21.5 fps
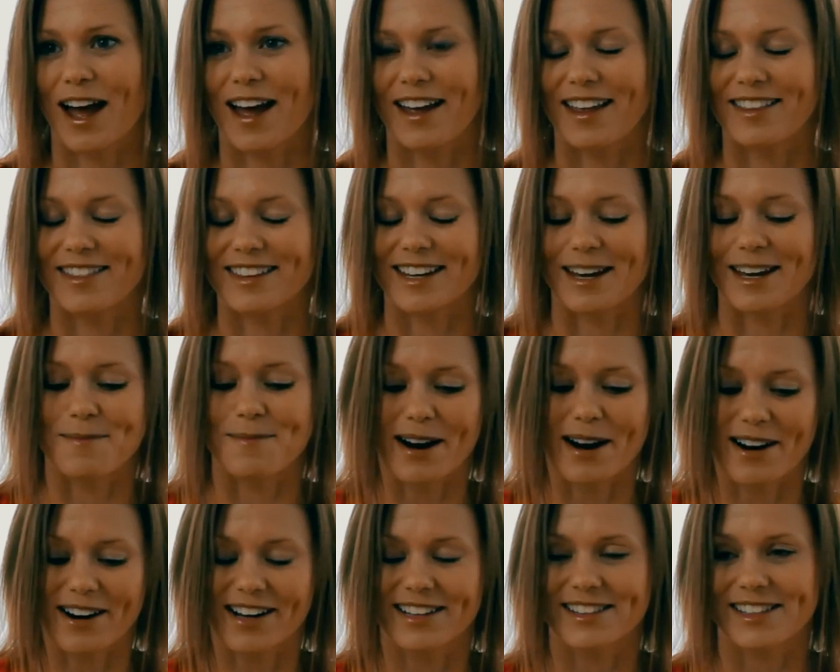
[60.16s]
in the
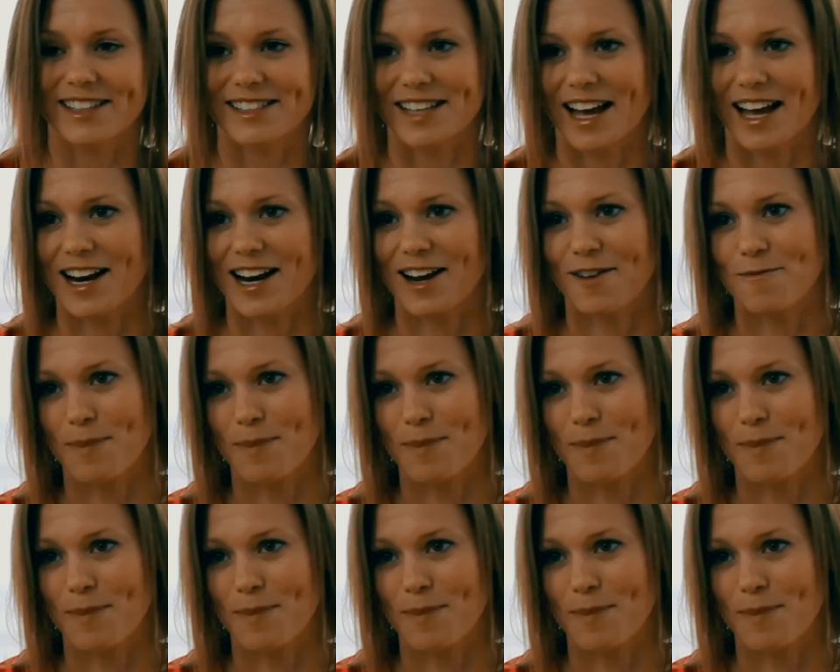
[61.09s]
American Society of